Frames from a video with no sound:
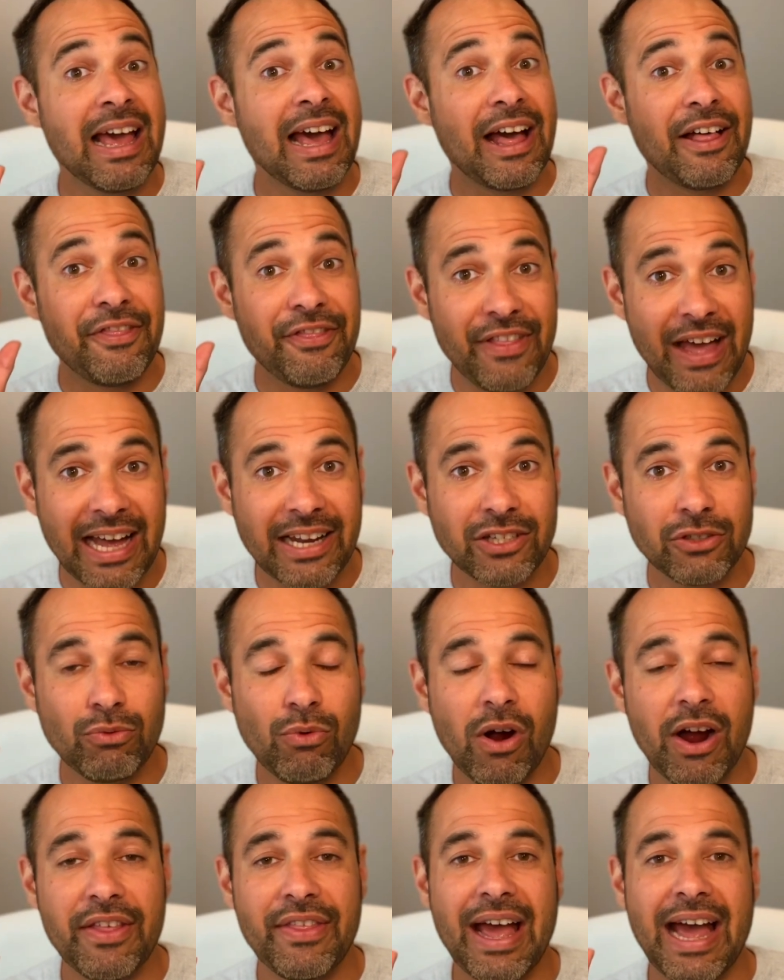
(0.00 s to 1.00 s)
And that's
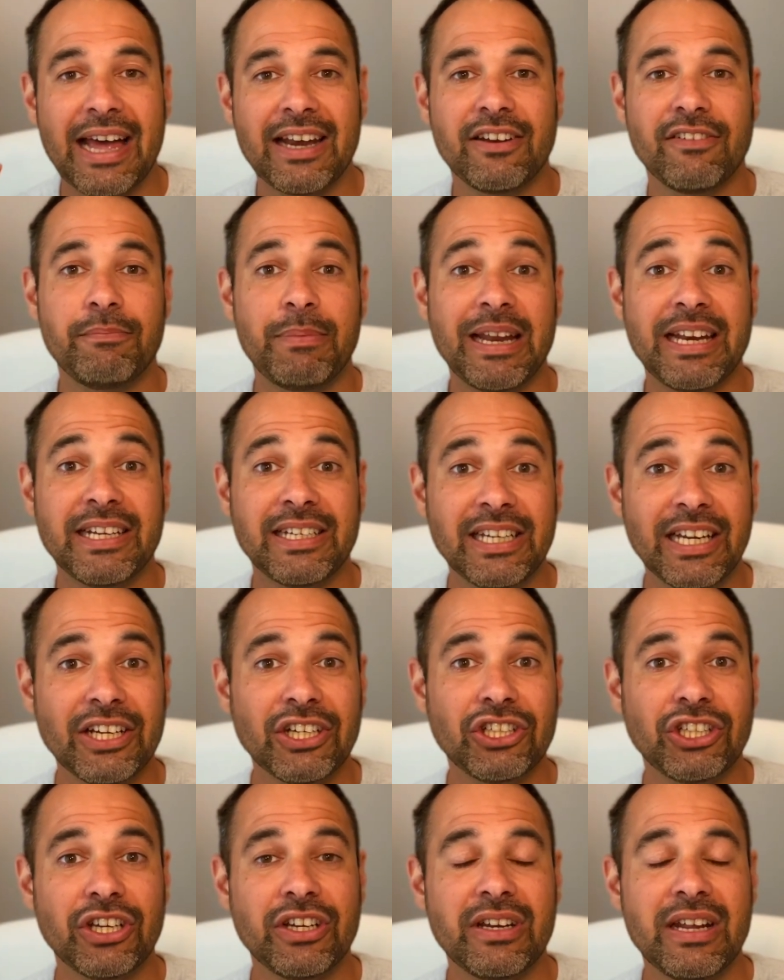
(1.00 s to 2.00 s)
why the hand of
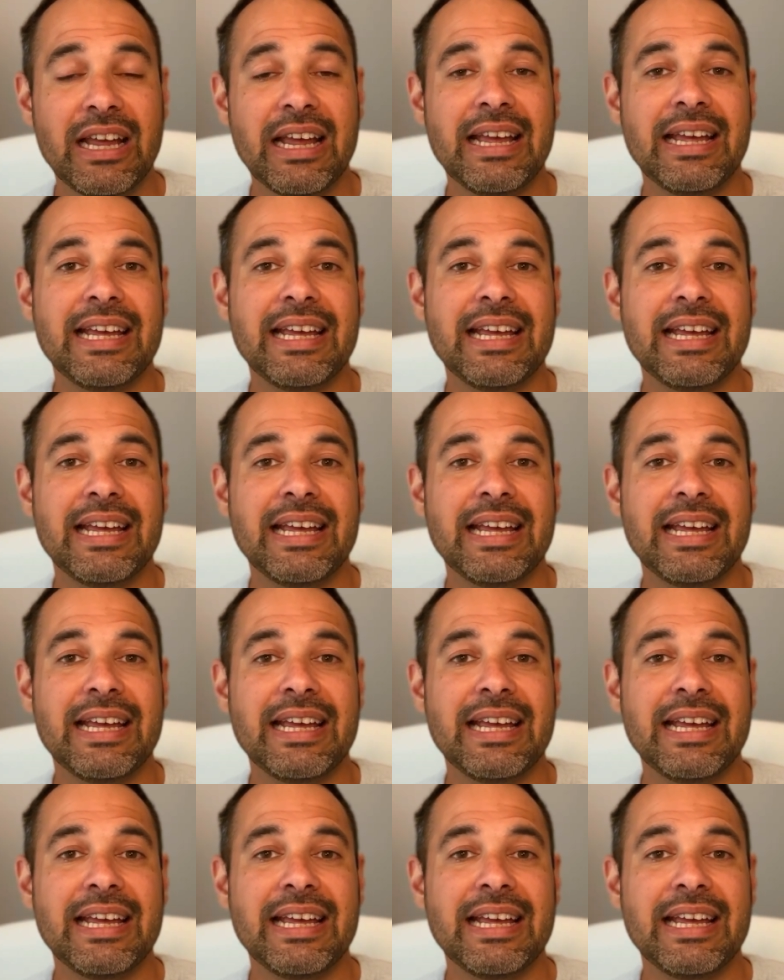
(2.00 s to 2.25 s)
benediction